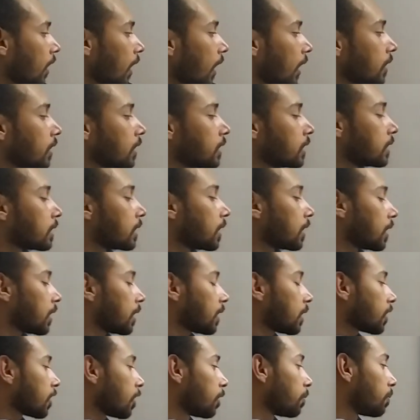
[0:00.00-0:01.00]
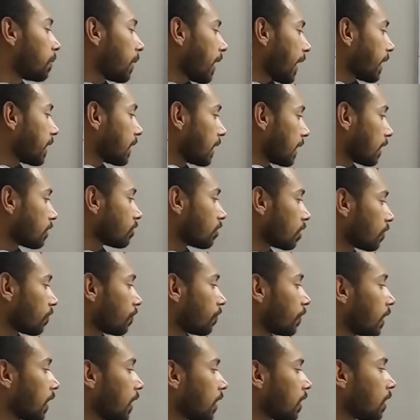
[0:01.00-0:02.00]
and this is a combined electric
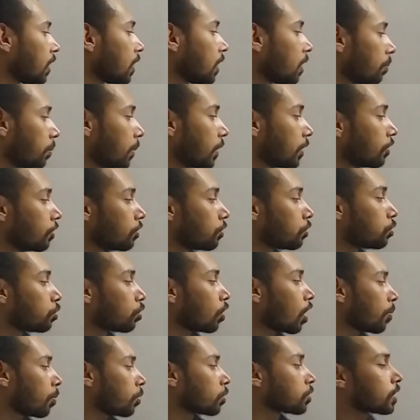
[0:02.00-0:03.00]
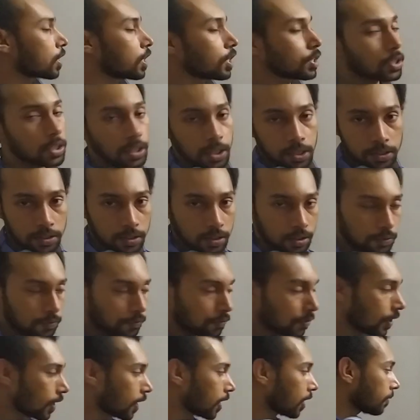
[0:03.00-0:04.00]
field between two oppositely charged
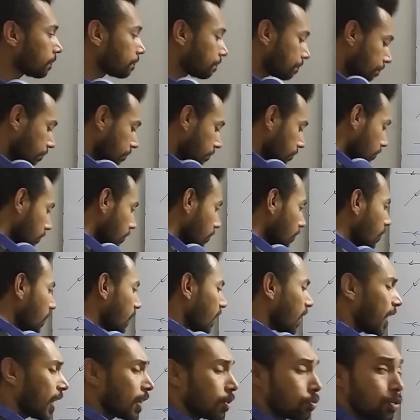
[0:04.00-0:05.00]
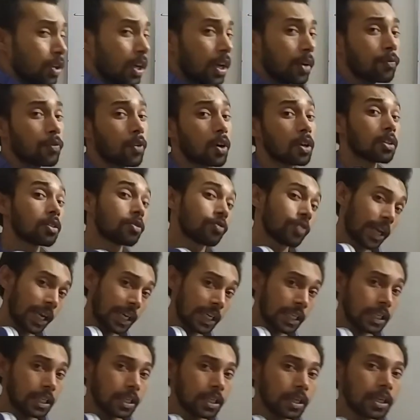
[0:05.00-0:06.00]
spheres, and we have
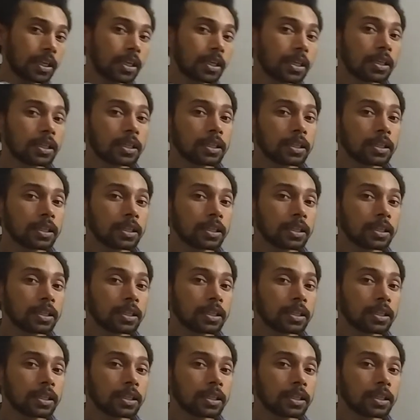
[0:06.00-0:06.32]
already